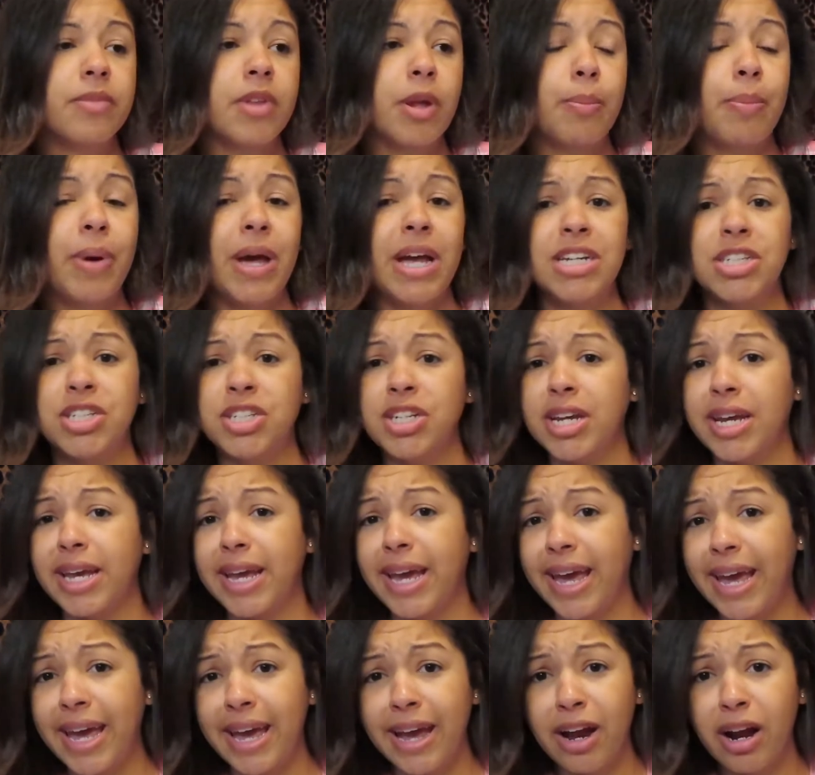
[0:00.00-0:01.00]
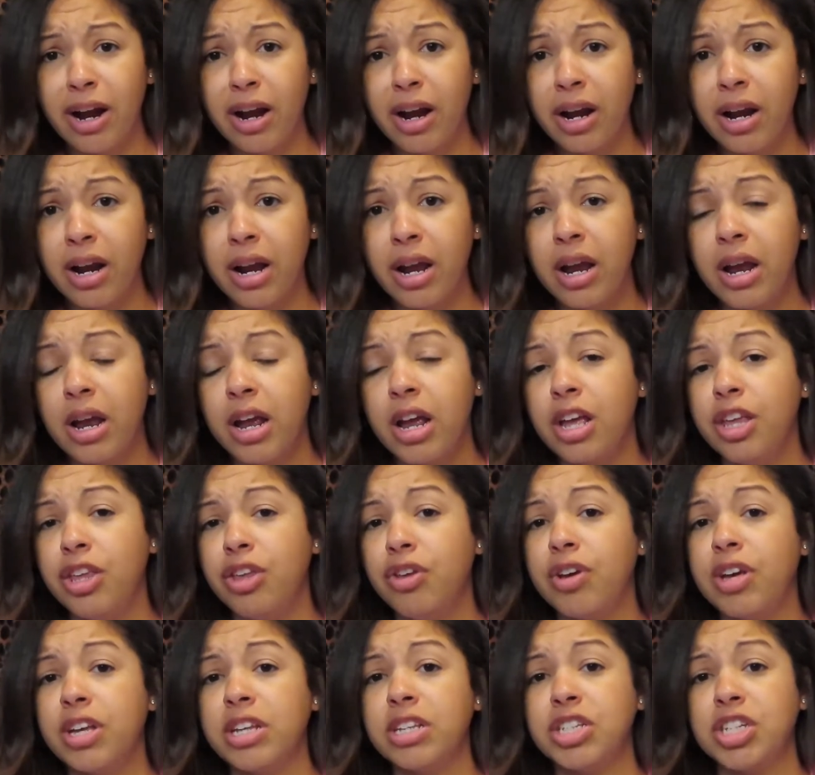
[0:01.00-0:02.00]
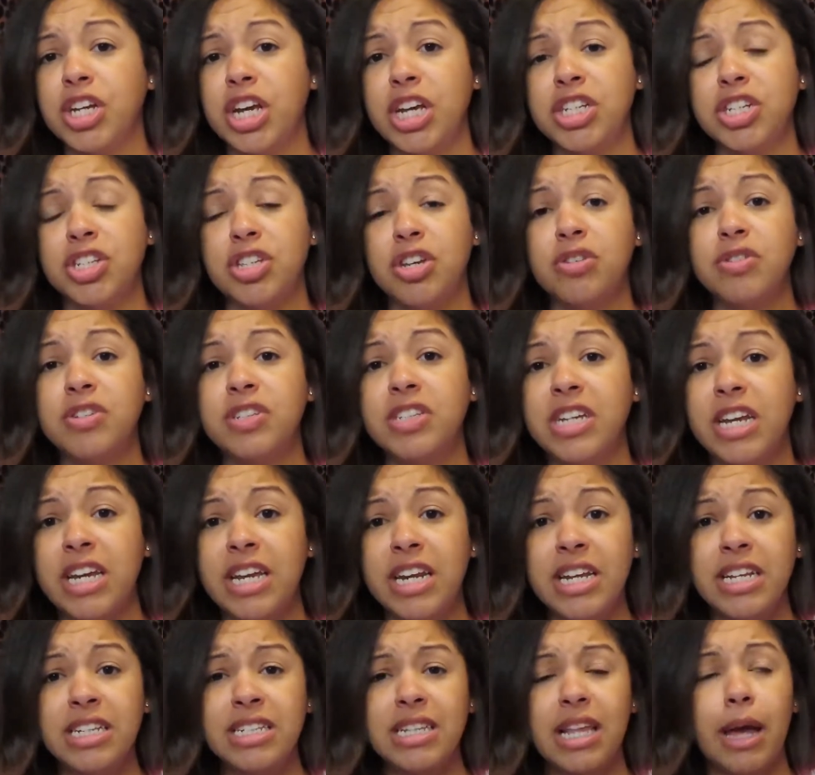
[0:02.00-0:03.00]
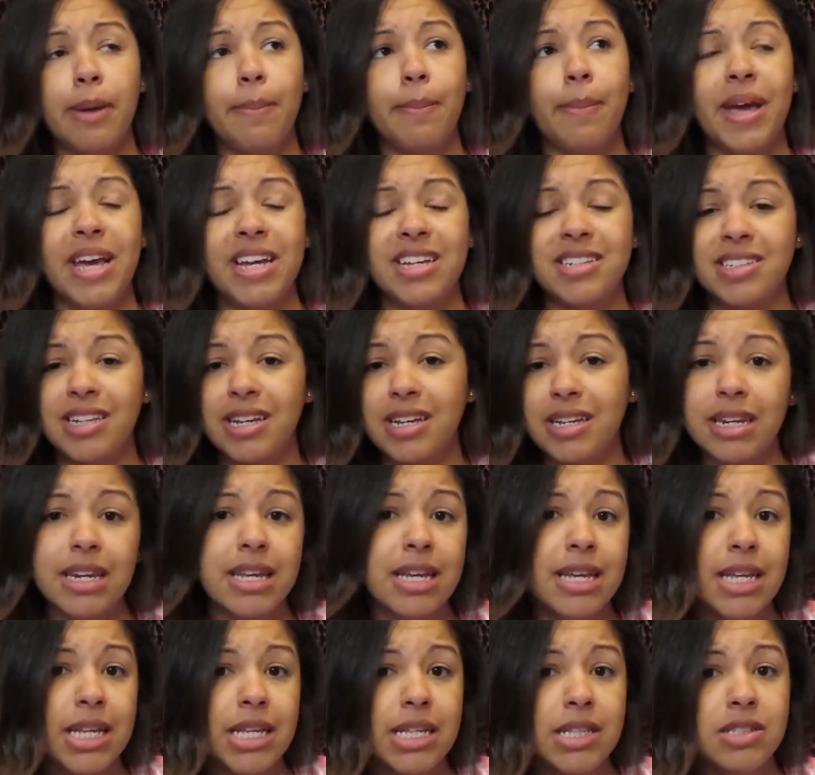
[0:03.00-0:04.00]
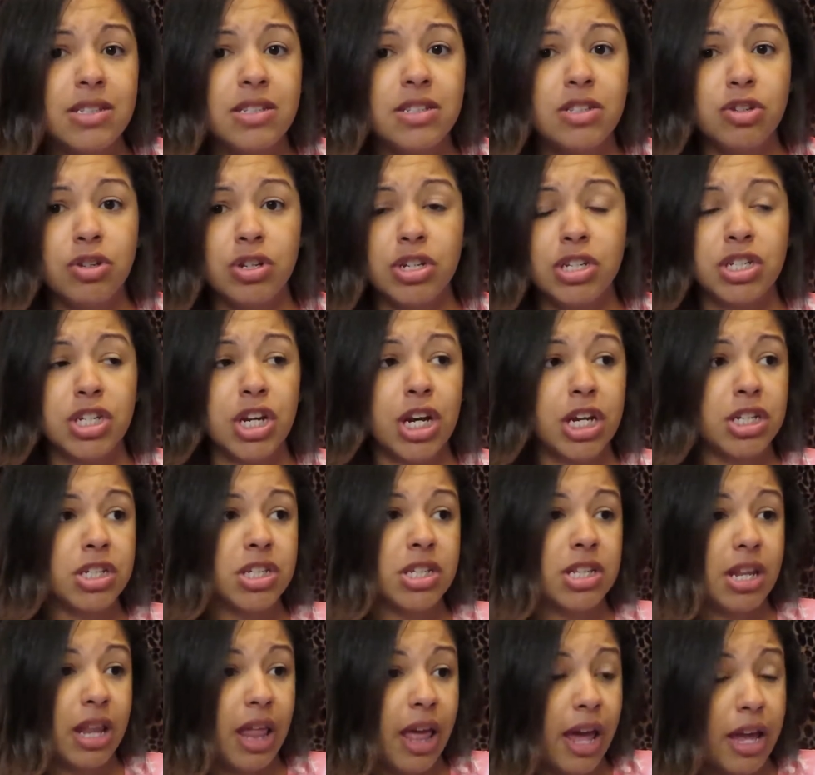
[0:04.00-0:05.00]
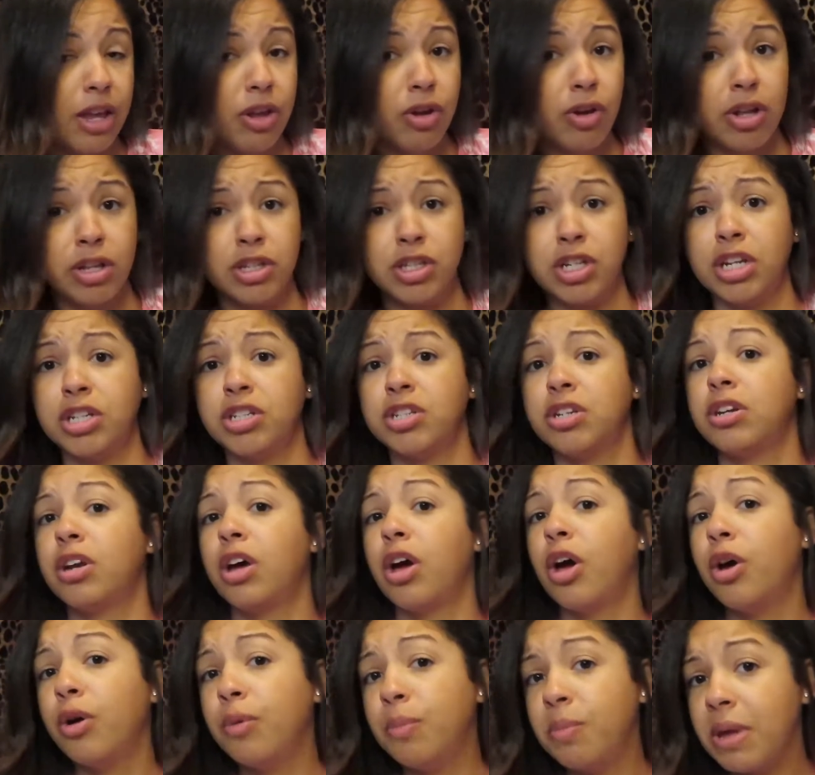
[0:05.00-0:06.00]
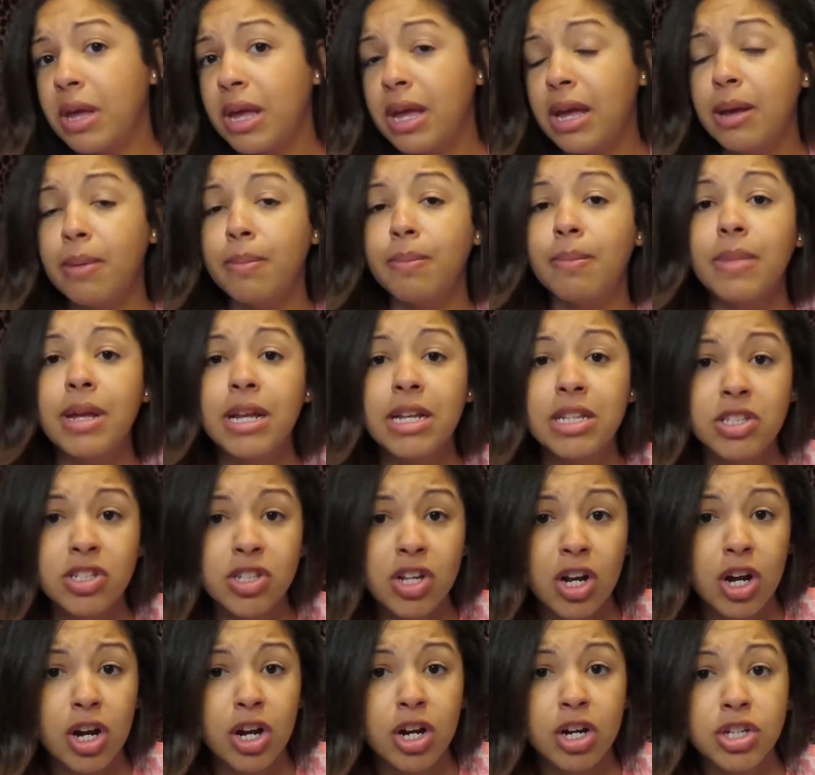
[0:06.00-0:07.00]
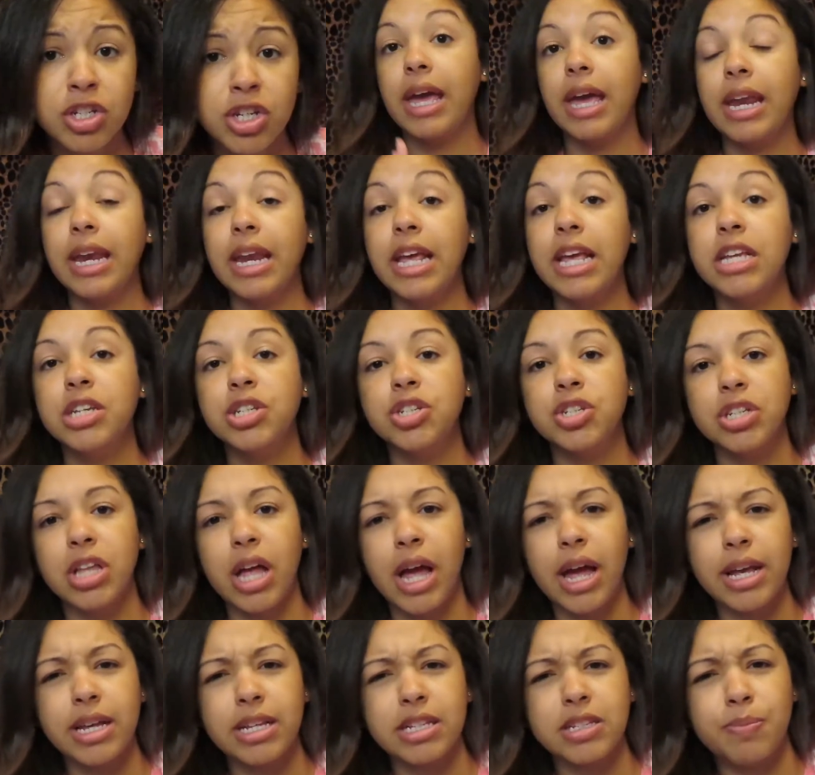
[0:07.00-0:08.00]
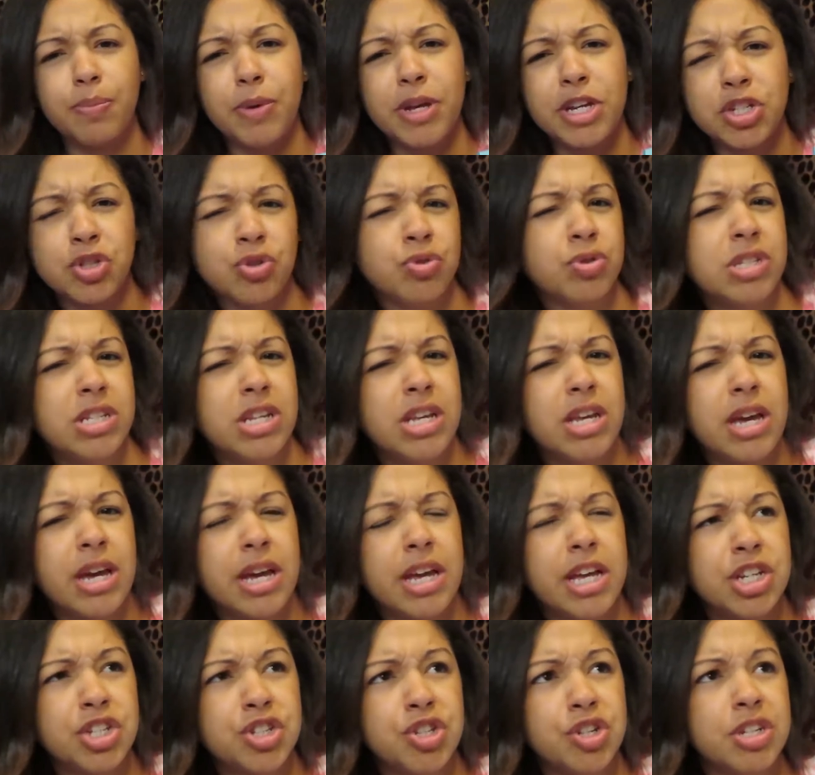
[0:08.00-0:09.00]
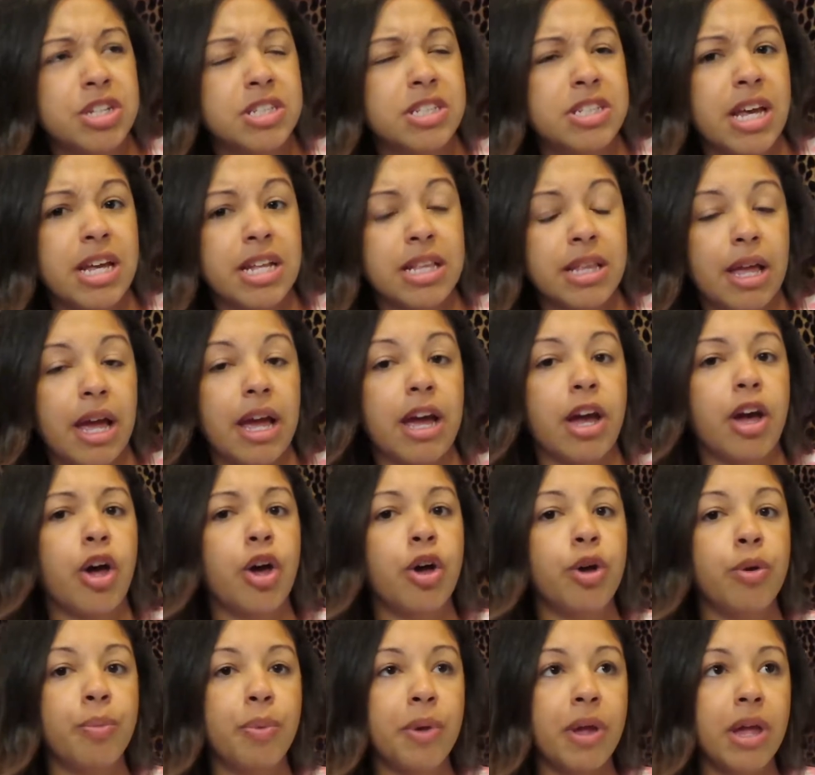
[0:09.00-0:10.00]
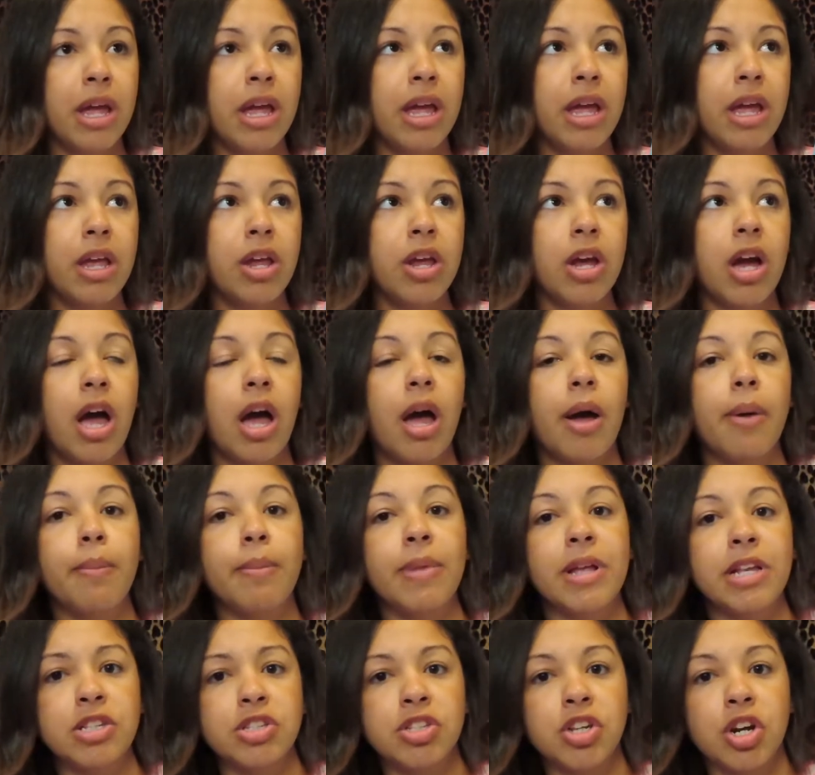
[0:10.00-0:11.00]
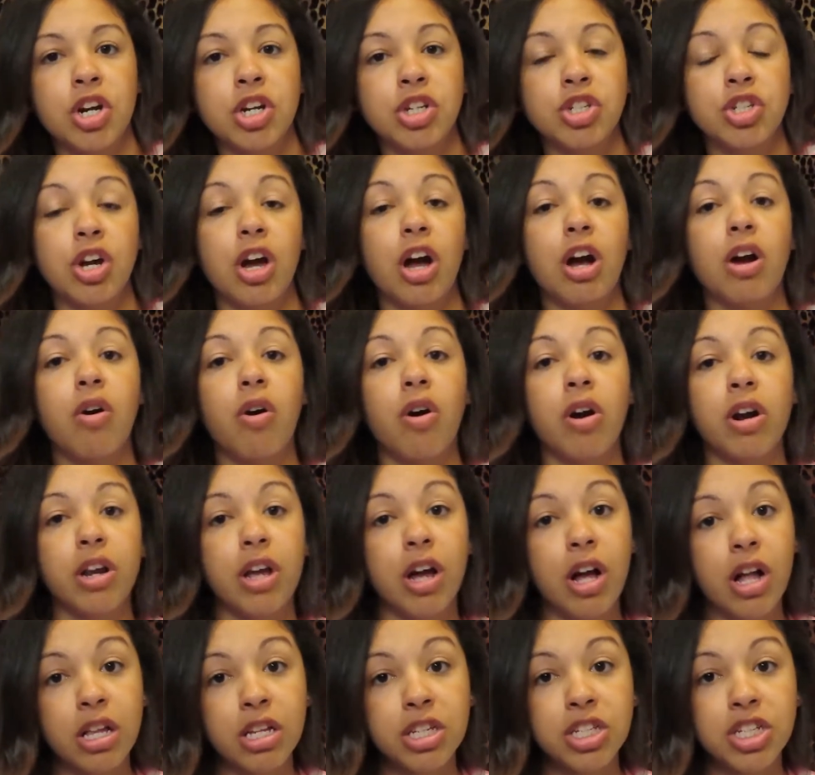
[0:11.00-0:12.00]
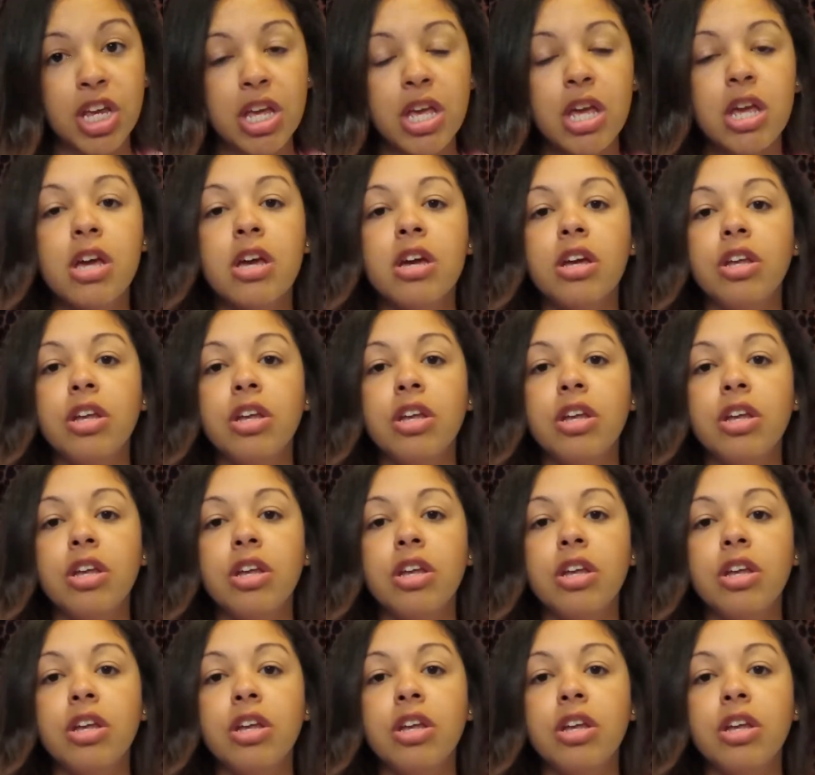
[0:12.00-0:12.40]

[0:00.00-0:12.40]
patient care. You can change those settings, like basic needs. You can change it to that. You can change it to OB, med-surg, and each like specialty, I guess you could say, like OB, you got med-surg, you got cardiology.